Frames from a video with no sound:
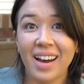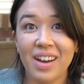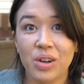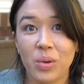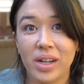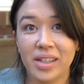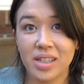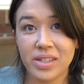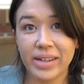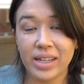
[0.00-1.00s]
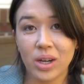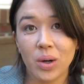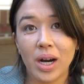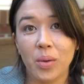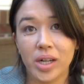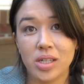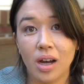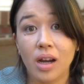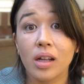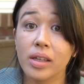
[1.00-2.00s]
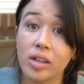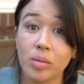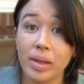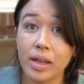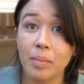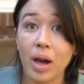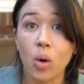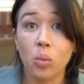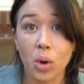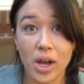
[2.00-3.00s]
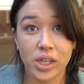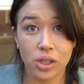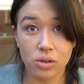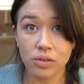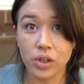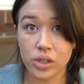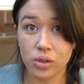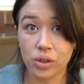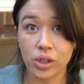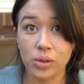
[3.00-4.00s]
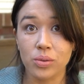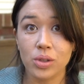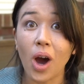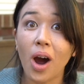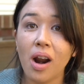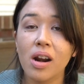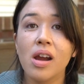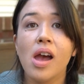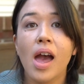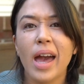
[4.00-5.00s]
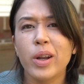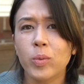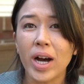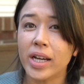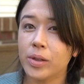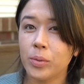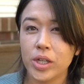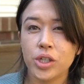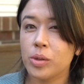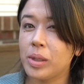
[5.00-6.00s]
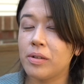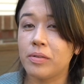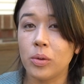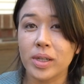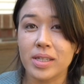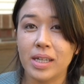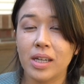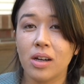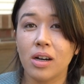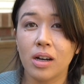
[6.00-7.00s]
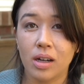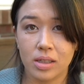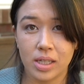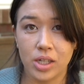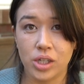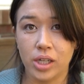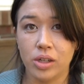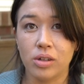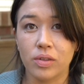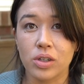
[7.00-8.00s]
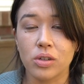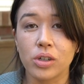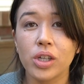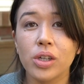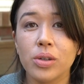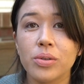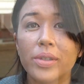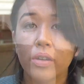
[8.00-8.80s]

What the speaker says: Hi everyone, in this video I want to talk a little bit about what universal cues are and why we should be focusing on teaching universal cues